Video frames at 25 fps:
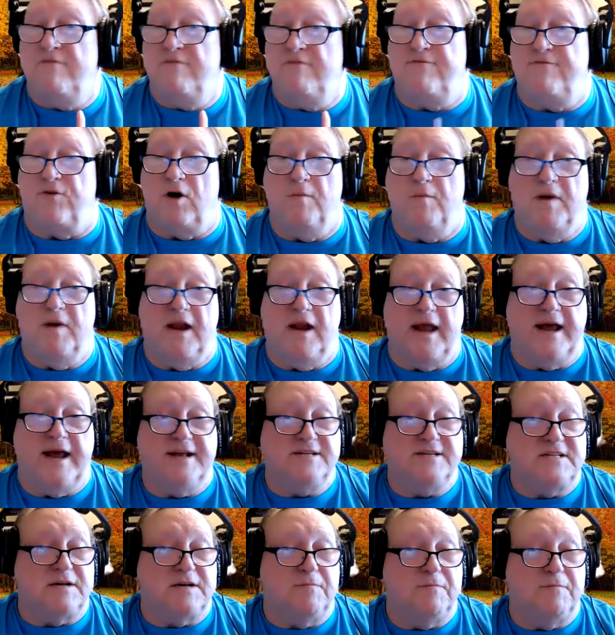
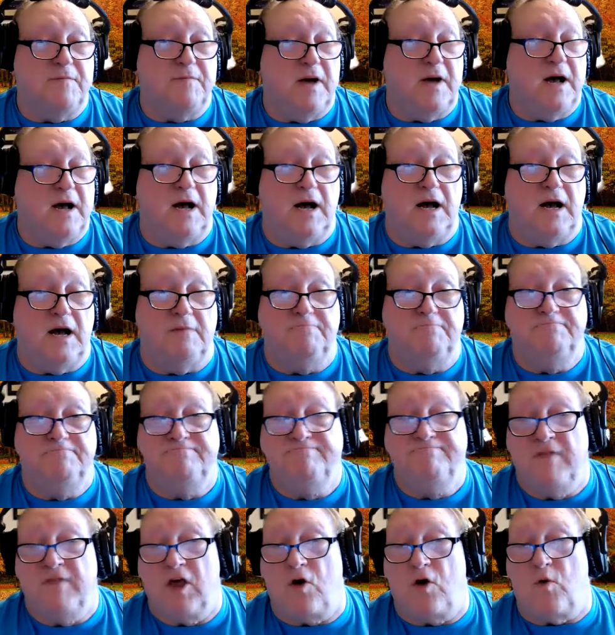formulate some
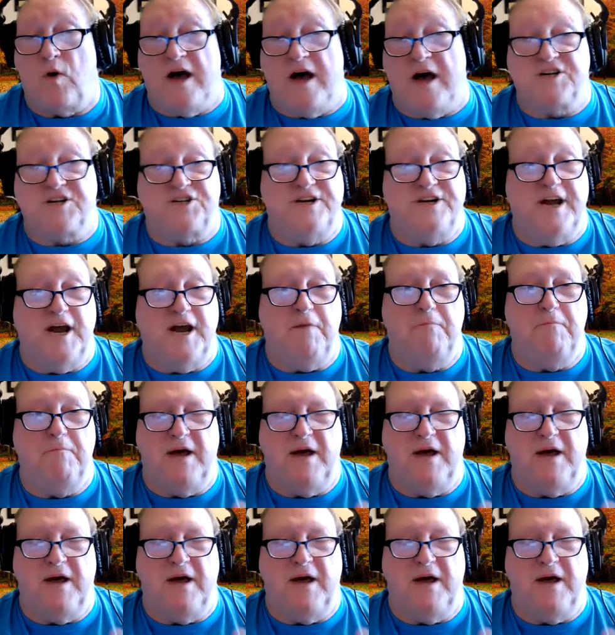questioning.